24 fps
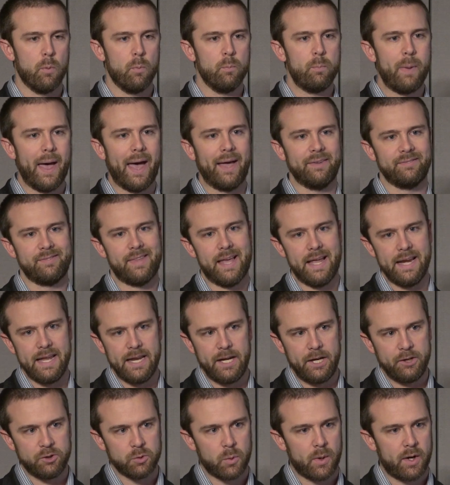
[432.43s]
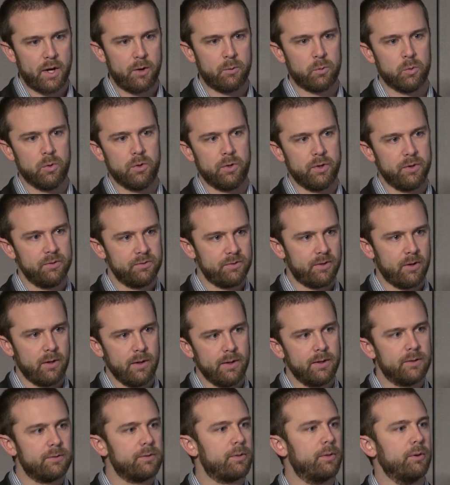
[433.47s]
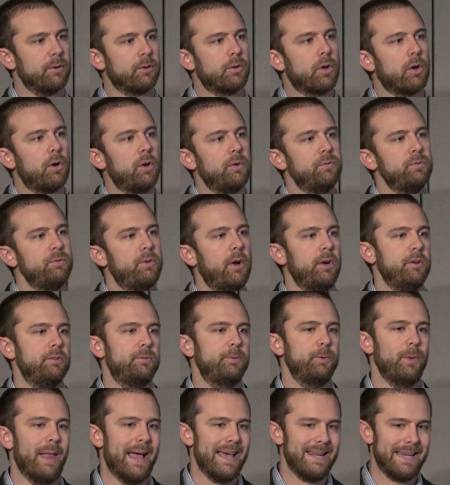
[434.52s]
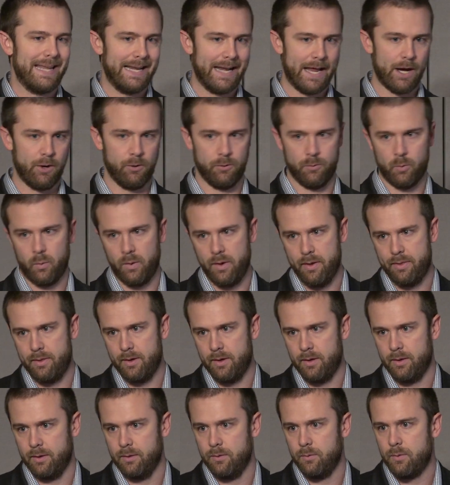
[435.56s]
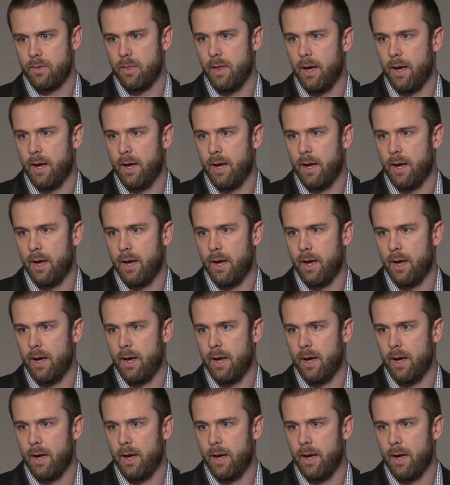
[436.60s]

past that 80-20 rule. The curve starts flattening out where the